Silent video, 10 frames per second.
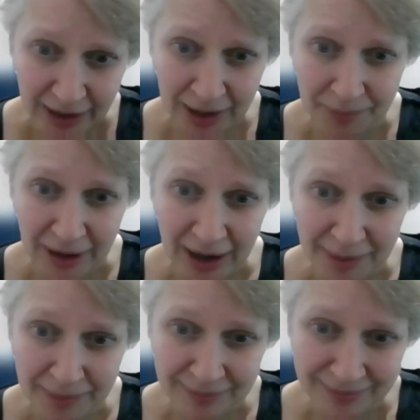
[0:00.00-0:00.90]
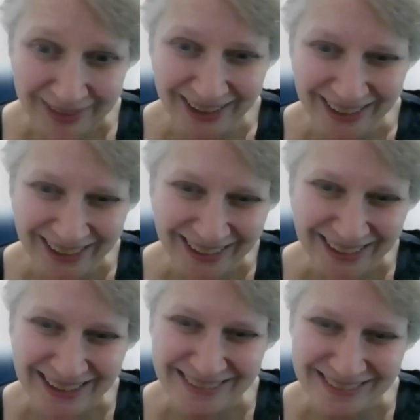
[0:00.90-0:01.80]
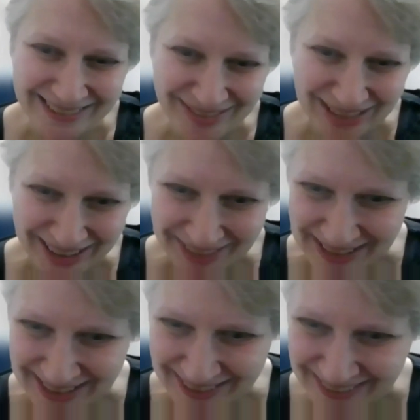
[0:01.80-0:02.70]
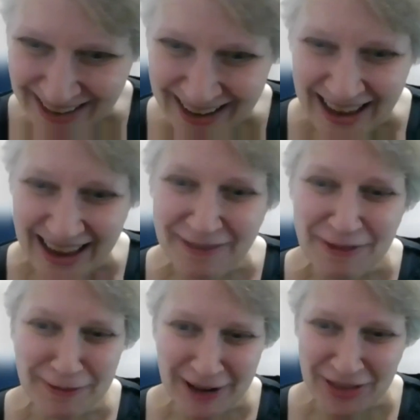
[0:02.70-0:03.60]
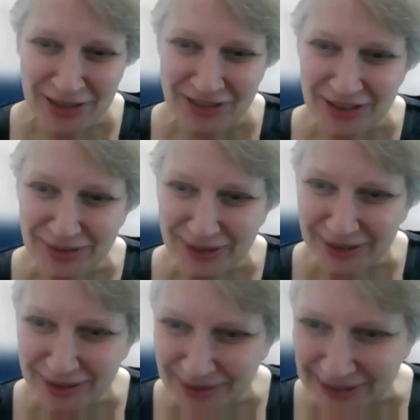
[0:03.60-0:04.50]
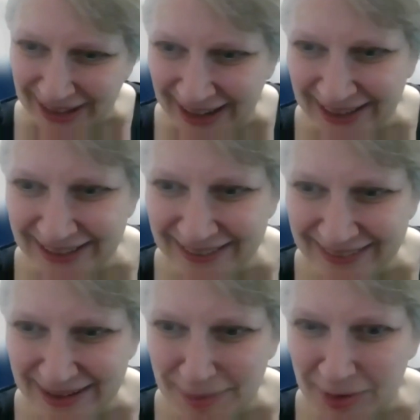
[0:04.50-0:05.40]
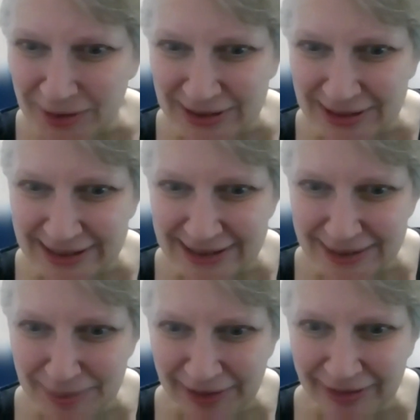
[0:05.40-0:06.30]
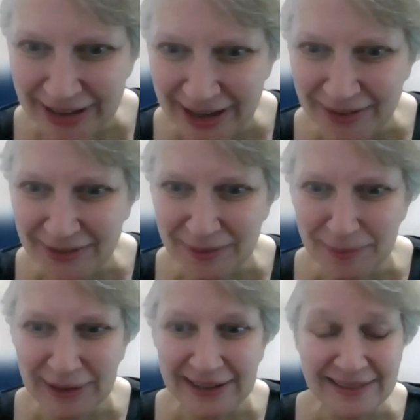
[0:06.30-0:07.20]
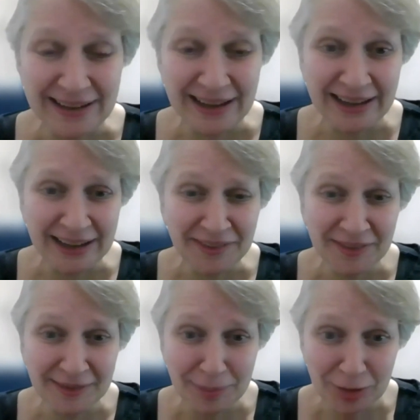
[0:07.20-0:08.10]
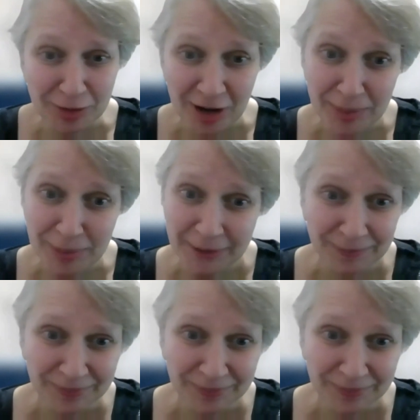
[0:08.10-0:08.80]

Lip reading: I'm Lisa Seaman Horowitz. If you found this useful or would like to see more similar videos, please like and subscribe.